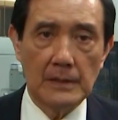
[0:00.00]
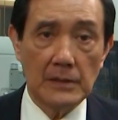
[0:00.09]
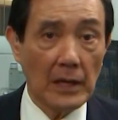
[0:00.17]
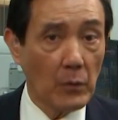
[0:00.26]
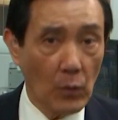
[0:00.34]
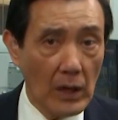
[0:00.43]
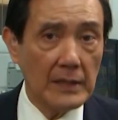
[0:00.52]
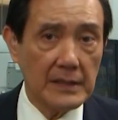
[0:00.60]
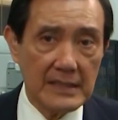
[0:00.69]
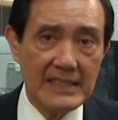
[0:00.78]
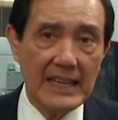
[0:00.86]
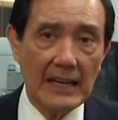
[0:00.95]
Taiwan
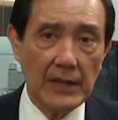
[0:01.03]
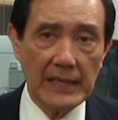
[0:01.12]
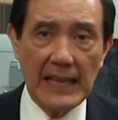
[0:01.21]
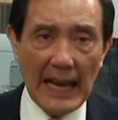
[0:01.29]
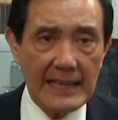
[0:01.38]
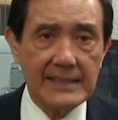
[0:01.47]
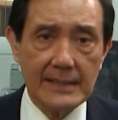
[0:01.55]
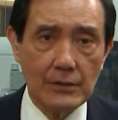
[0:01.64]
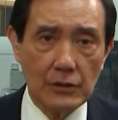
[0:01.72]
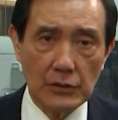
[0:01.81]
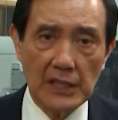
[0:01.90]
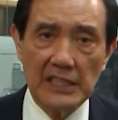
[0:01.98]
is now an asset
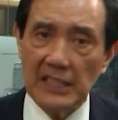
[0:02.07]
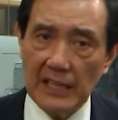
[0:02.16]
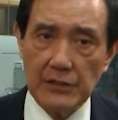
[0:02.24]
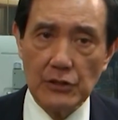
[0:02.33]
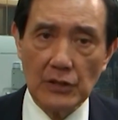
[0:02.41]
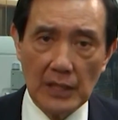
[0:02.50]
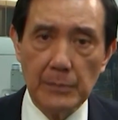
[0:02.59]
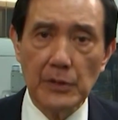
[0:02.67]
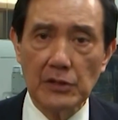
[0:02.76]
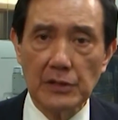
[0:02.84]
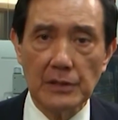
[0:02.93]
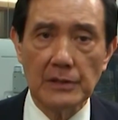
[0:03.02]
to the international
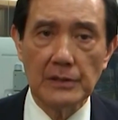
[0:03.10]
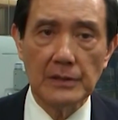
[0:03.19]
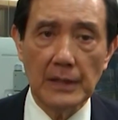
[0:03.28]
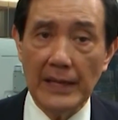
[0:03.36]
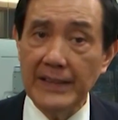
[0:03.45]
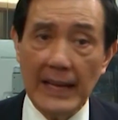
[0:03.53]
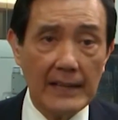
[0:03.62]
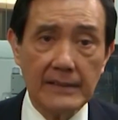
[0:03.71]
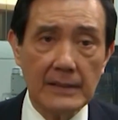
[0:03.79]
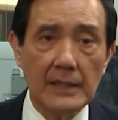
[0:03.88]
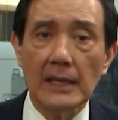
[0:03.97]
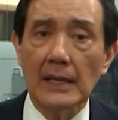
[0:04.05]
community and not
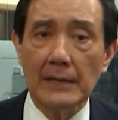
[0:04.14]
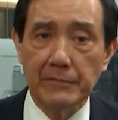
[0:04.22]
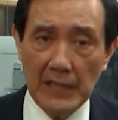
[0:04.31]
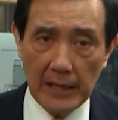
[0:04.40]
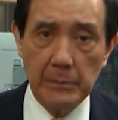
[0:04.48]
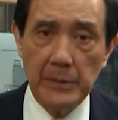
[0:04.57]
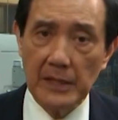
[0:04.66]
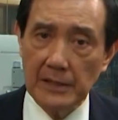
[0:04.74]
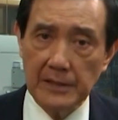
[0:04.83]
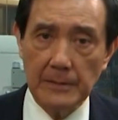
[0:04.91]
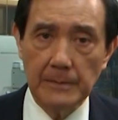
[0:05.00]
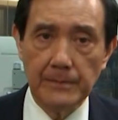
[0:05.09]
a liability.